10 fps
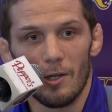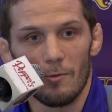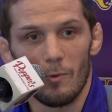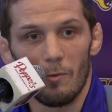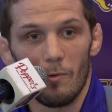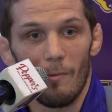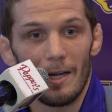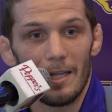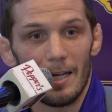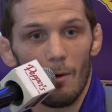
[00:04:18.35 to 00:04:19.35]
You know, we, we
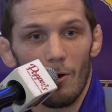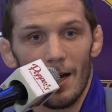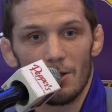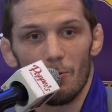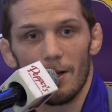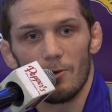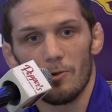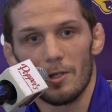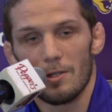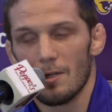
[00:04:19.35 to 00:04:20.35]
might need a couple guys to wrestle
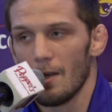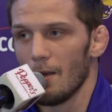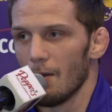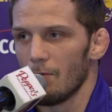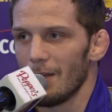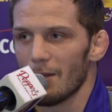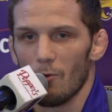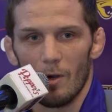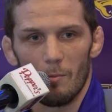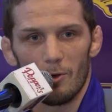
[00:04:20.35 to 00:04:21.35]
just to get
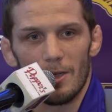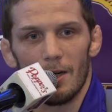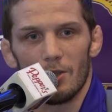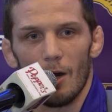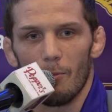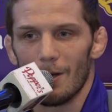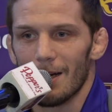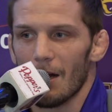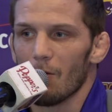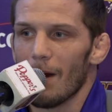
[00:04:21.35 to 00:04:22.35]
their win percentage up or get
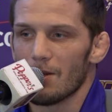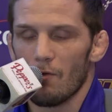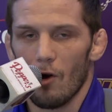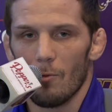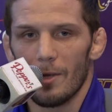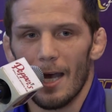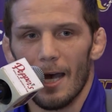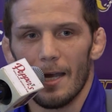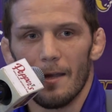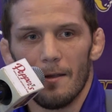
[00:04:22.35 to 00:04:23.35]
another match for
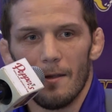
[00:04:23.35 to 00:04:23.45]
RPI,